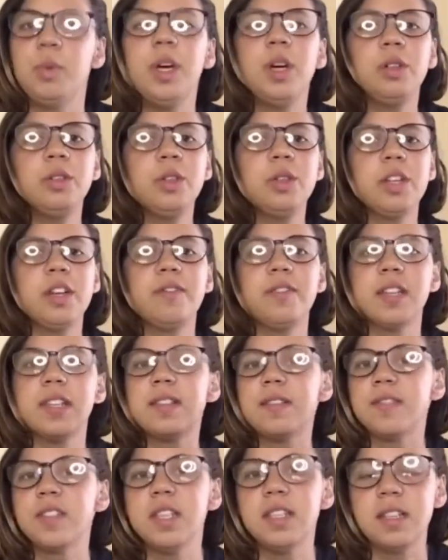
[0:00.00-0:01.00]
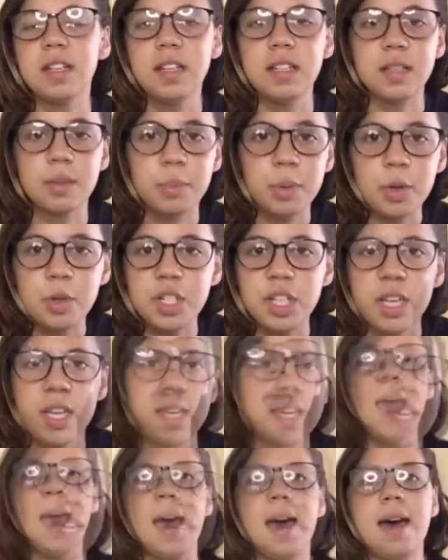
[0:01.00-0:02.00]
We all know that festive season is approaching
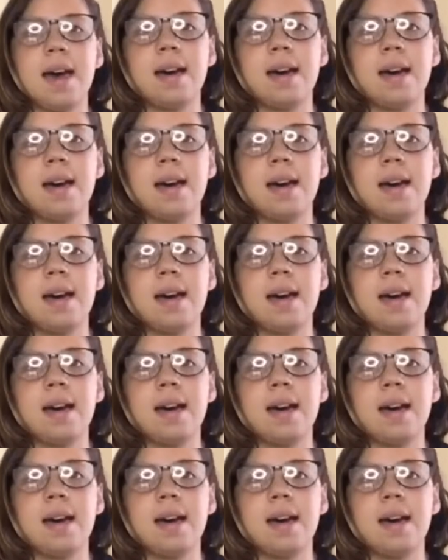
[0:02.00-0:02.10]
again,